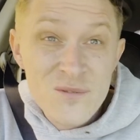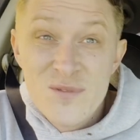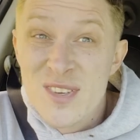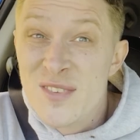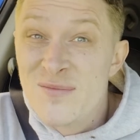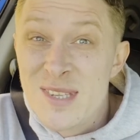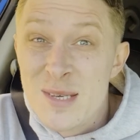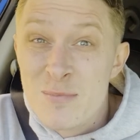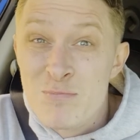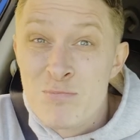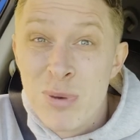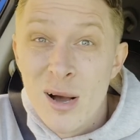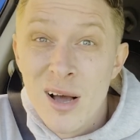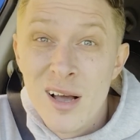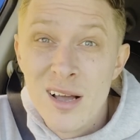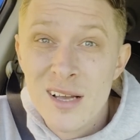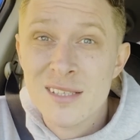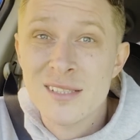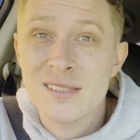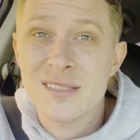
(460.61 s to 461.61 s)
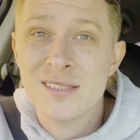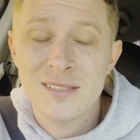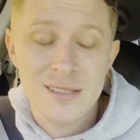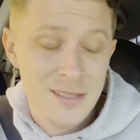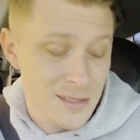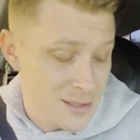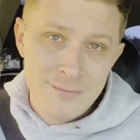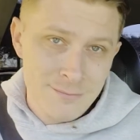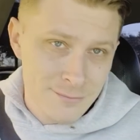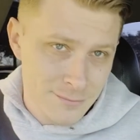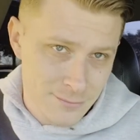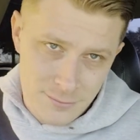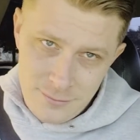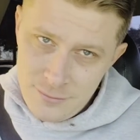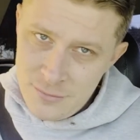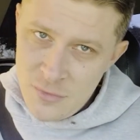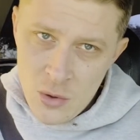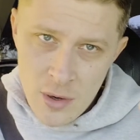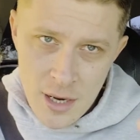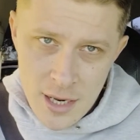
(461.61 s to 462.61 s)

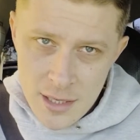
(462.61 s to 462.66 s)
$50. Don't